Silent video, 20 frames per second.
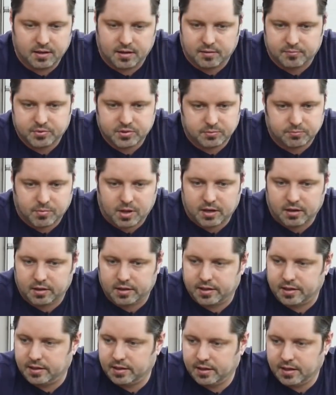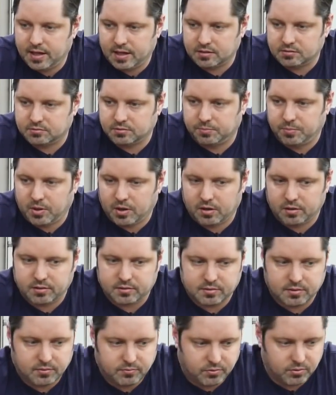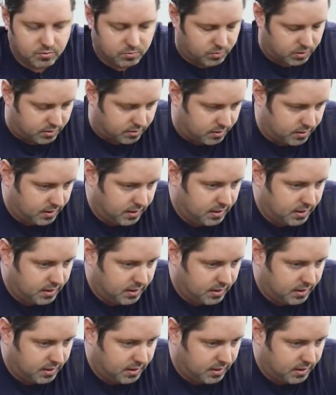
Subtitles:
some Model A extra parts for when